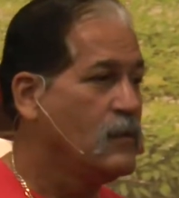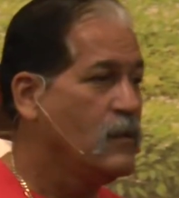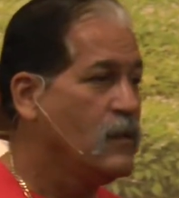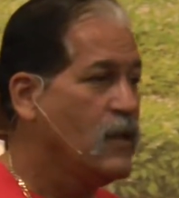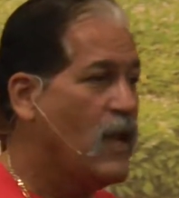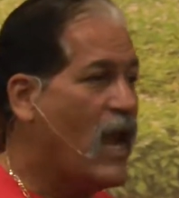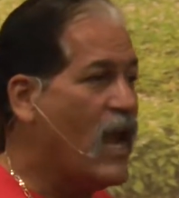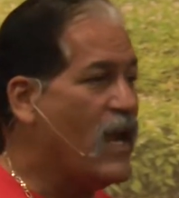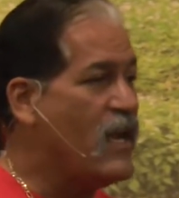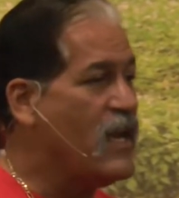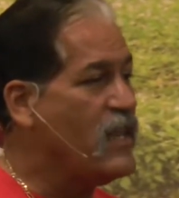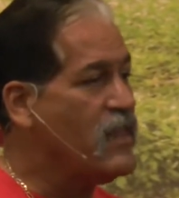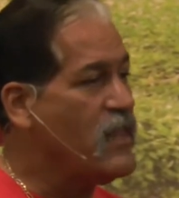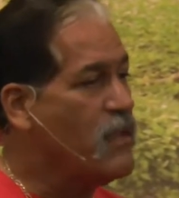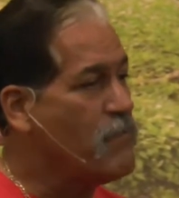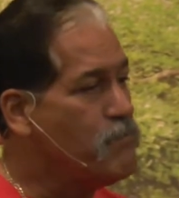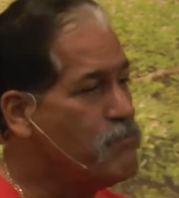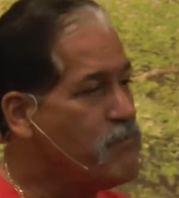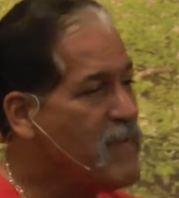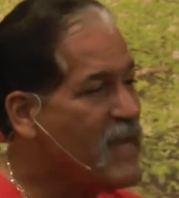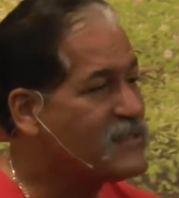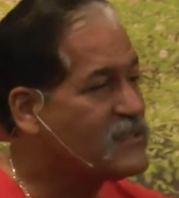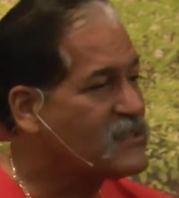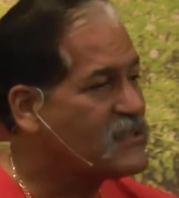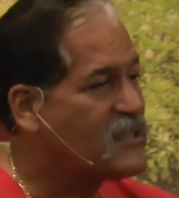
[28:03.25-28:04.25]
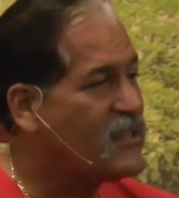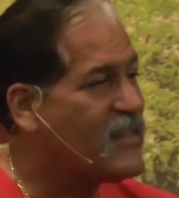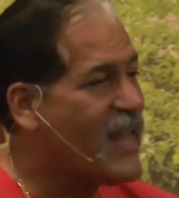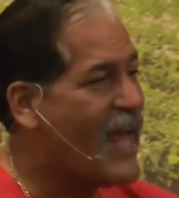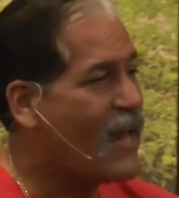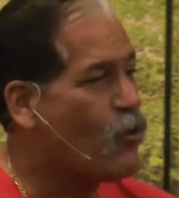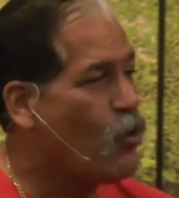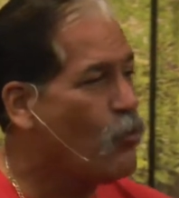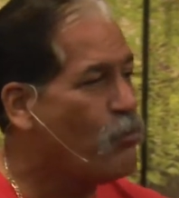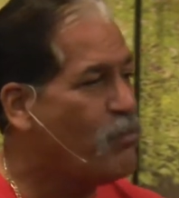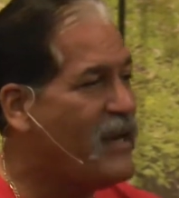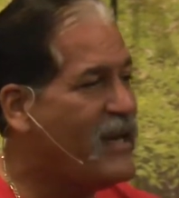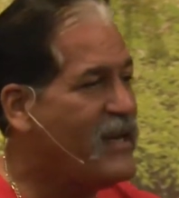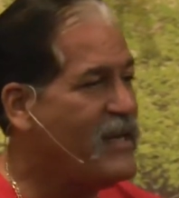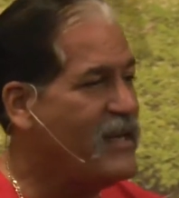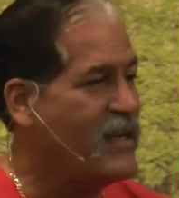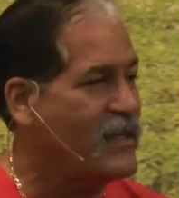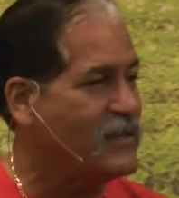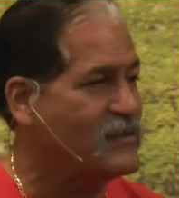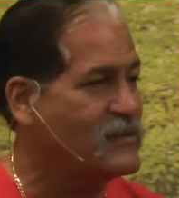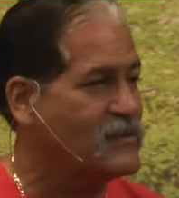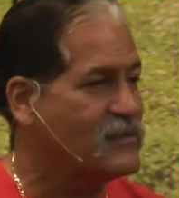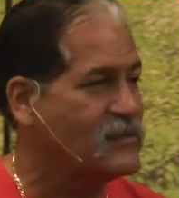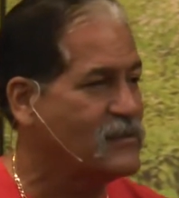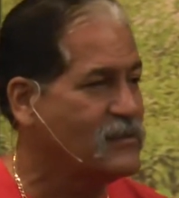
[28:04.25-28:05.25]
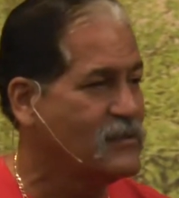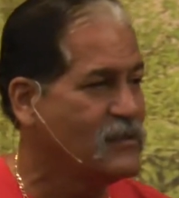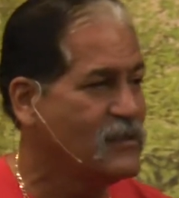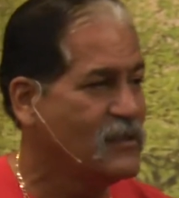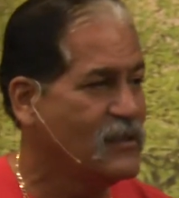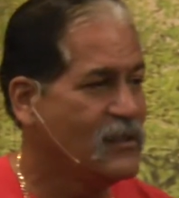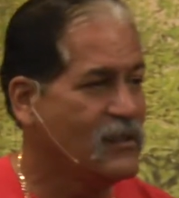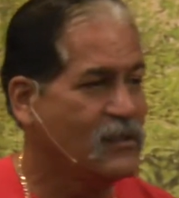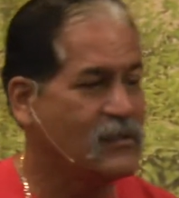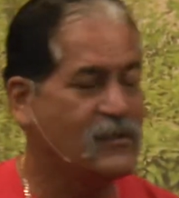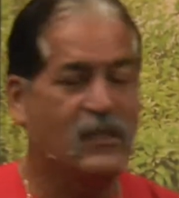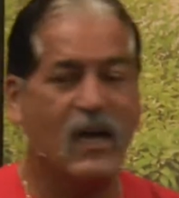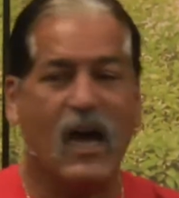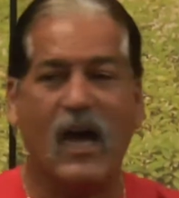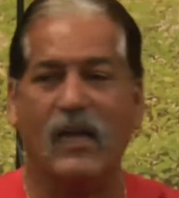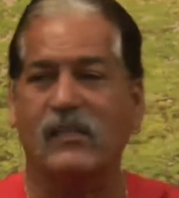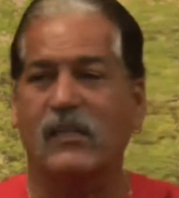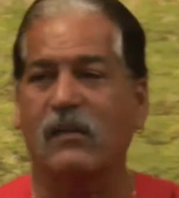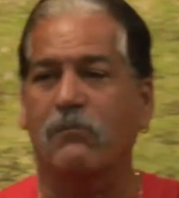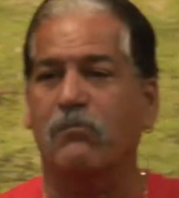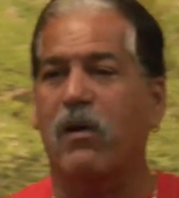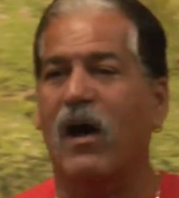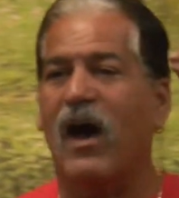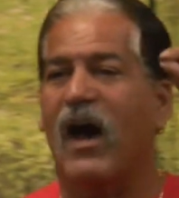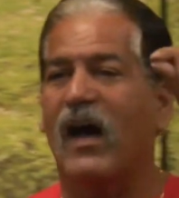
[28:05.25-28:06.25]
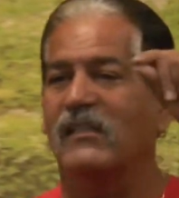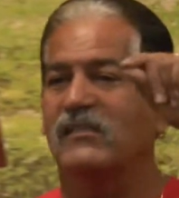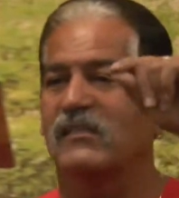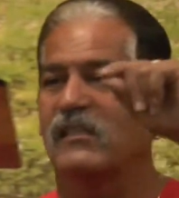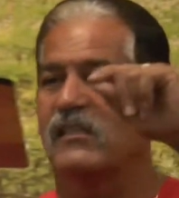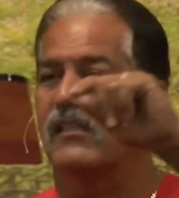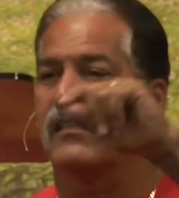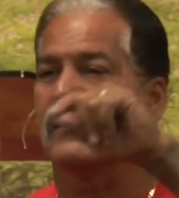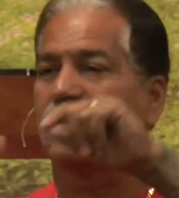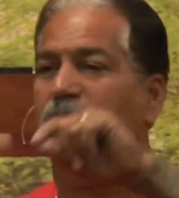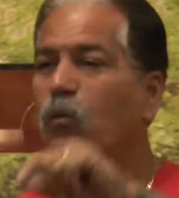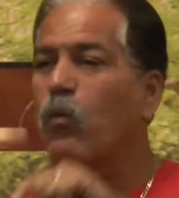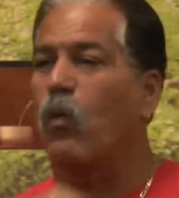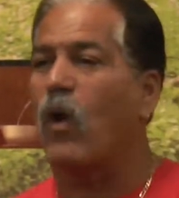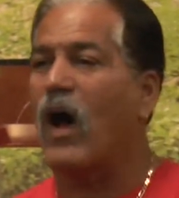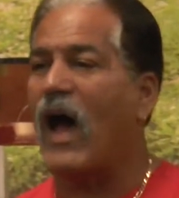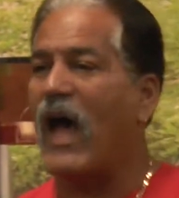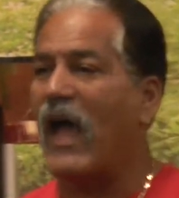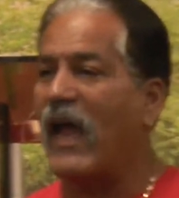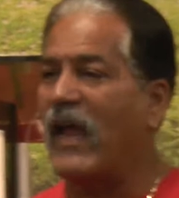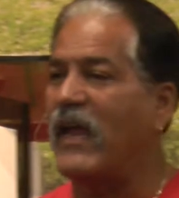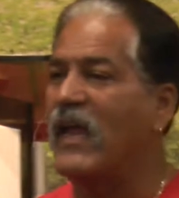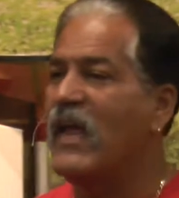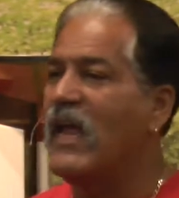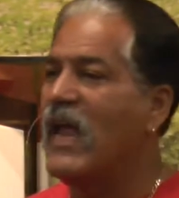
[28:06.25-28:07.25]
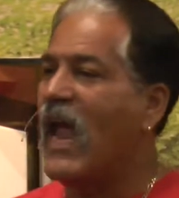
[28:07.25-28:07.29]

And in the midst of that obedience, God deposited the why.